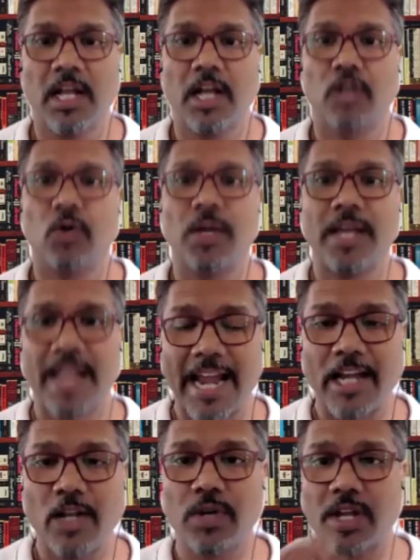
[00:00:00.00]
today
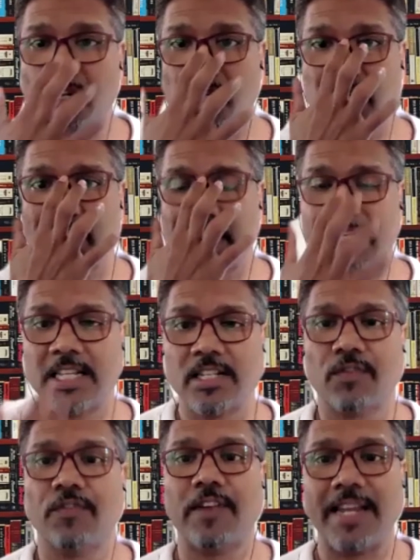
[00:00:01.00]
education
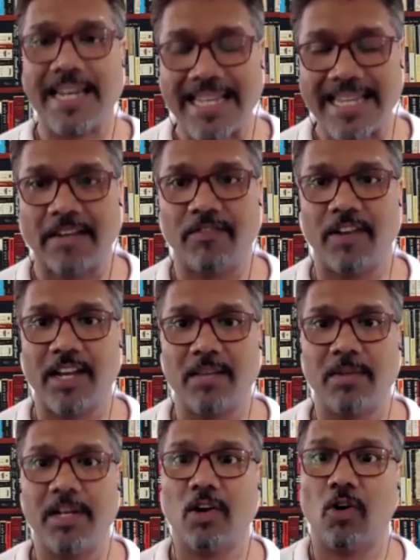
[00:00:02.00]
is freely
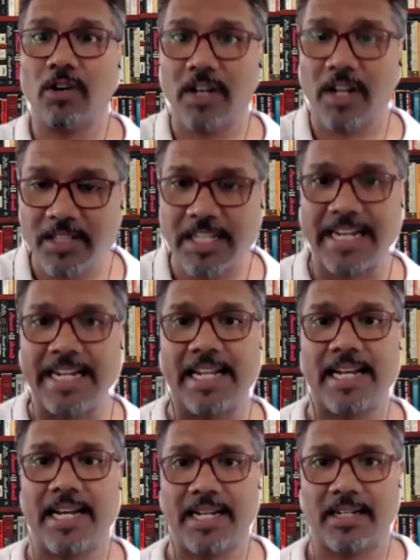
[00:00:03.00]
available on the
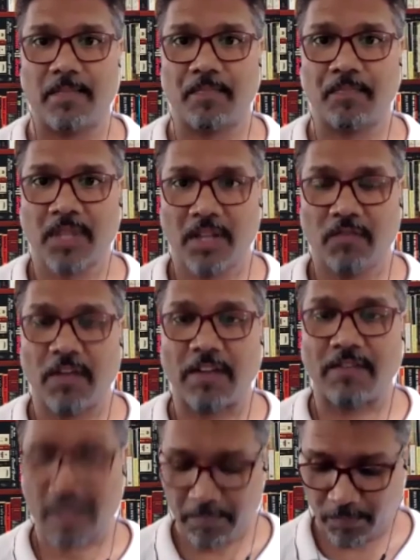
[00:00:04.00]
internet,
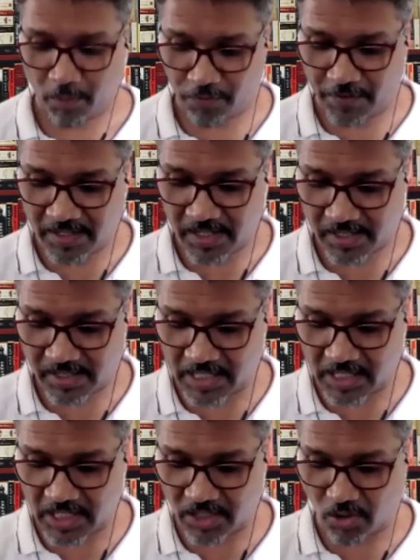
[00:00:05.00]
where professors
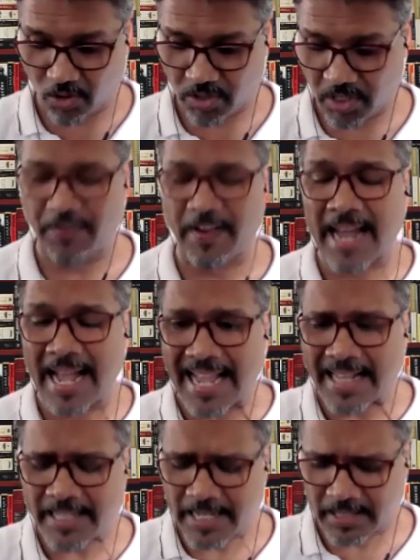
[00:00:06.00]
such as yourself, and
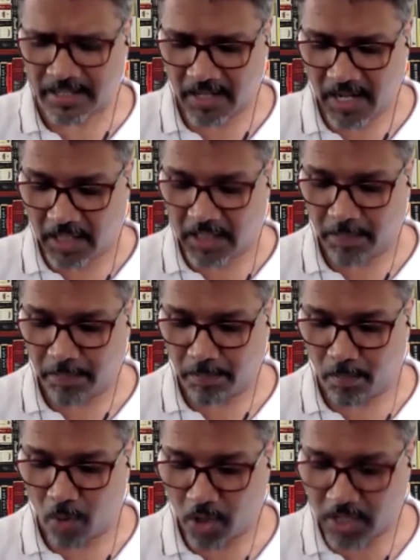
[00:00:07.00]
I think the
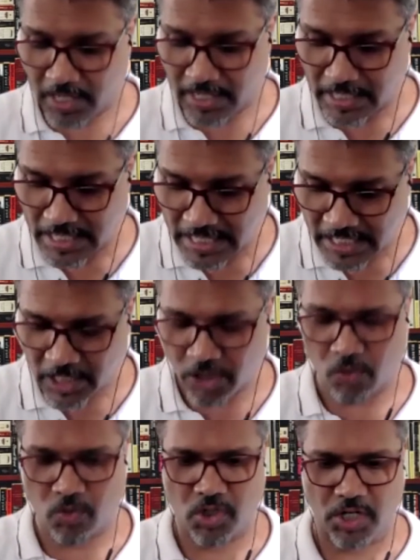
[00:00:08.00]
model needs
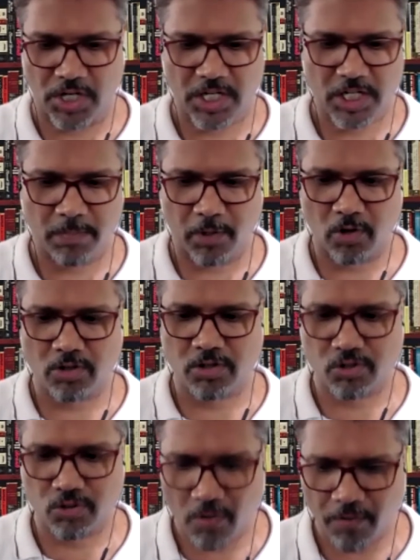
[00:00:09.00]
to change, because
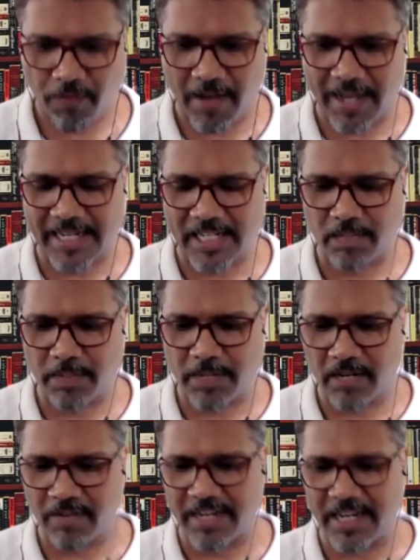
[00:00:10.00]
so far it's
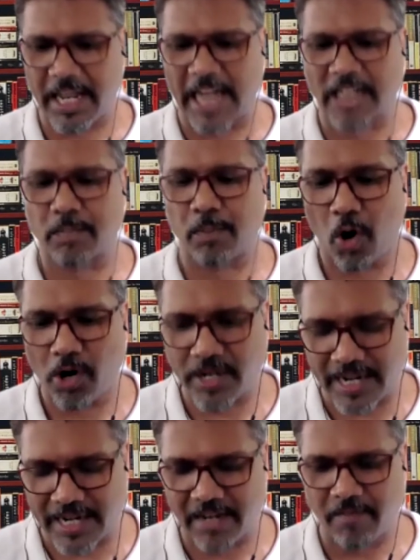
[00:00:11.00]
been a very
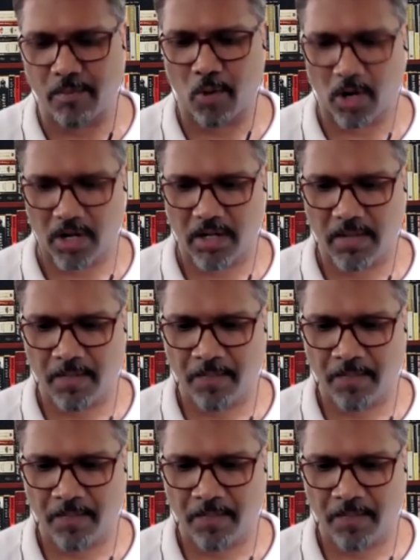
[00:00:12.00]
exploitative model